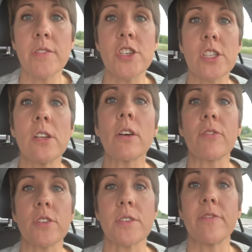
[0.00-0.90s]
If you just look
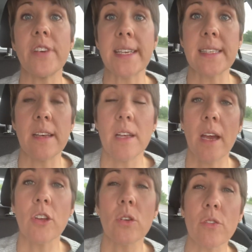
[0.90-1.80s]
for some
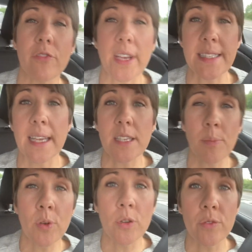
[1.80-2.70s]
Google Fixate
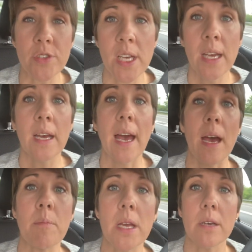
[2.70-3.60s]
approved
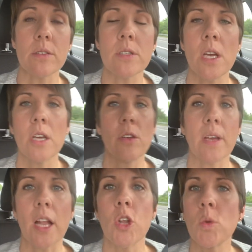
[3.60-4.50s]
meals,
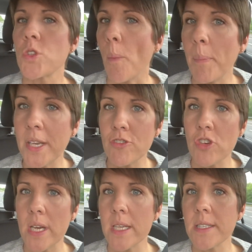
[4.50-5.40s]
you'll get loads on
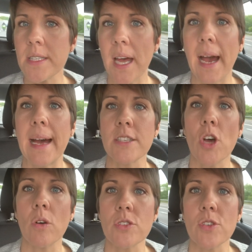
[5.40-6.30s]
Pinterest and
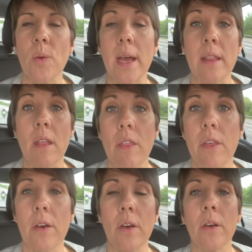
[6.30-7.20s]
also in
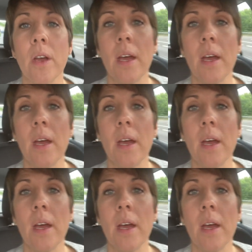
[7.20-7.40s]
the